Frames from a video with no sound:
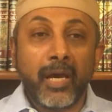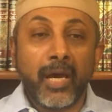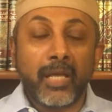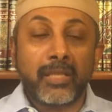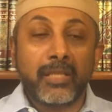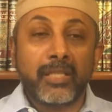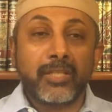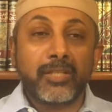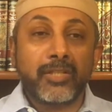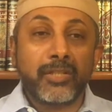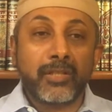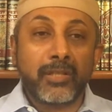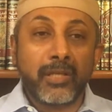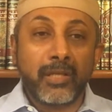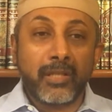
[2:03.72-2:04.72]

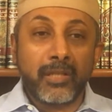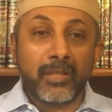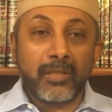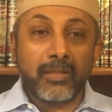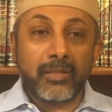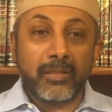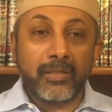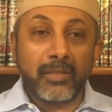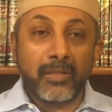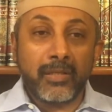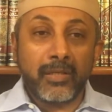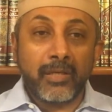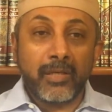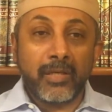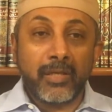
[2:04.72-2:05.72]
additional
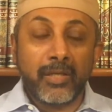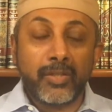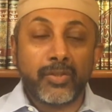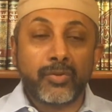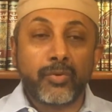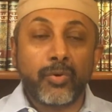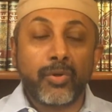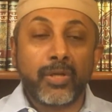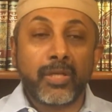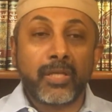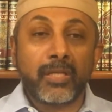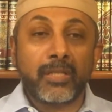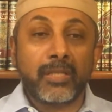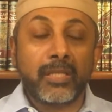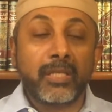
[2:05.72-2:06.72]

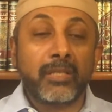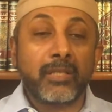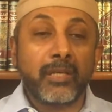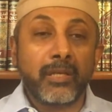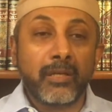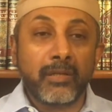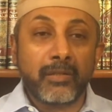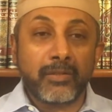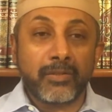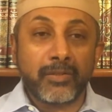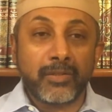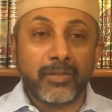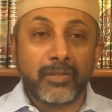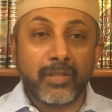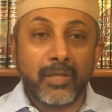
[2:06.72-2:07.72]
historical
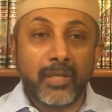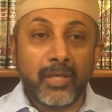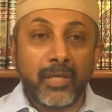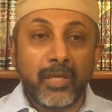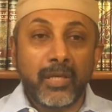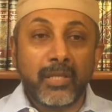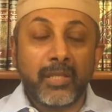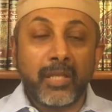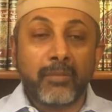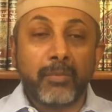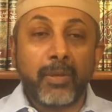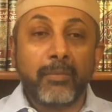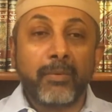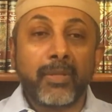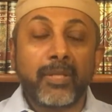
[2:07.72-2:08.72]
details that
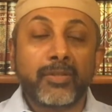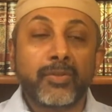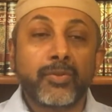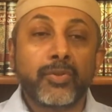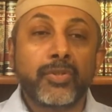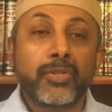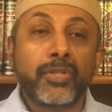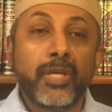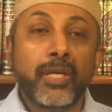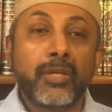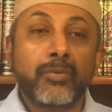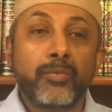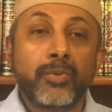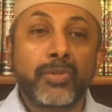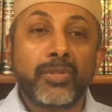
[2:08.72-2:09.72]
people
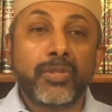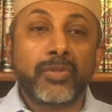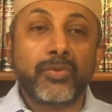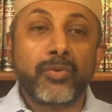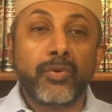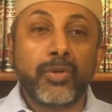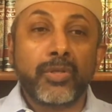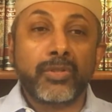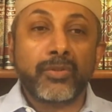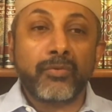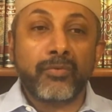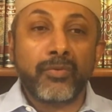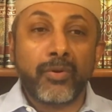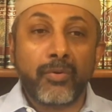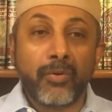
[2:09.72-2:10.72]
associate with the stories
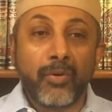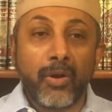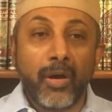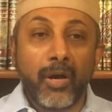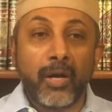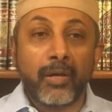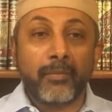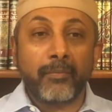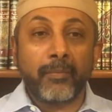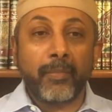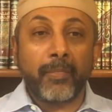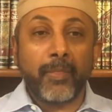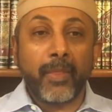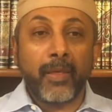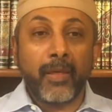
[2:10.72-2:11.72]
of the Quran
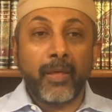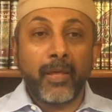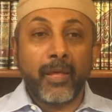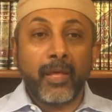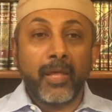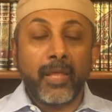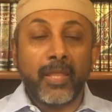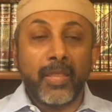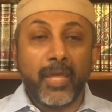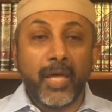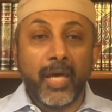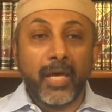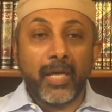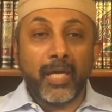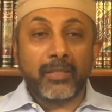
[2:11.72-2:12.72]

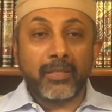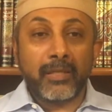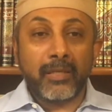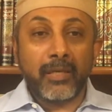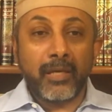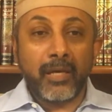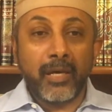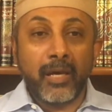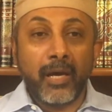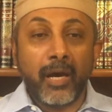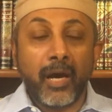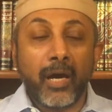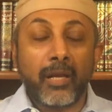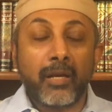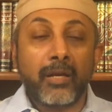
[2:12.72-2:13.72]
that
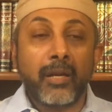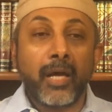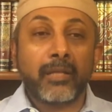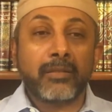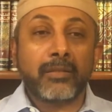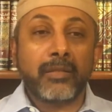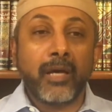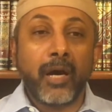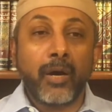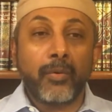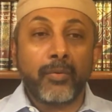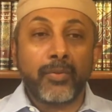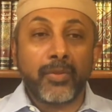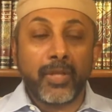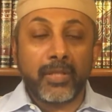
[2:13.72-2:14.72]
are not
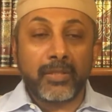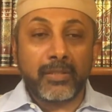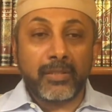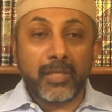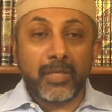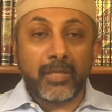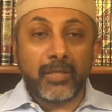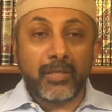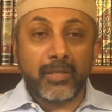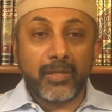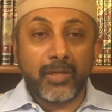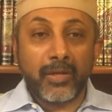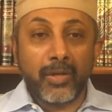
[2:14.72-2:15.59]
authentic,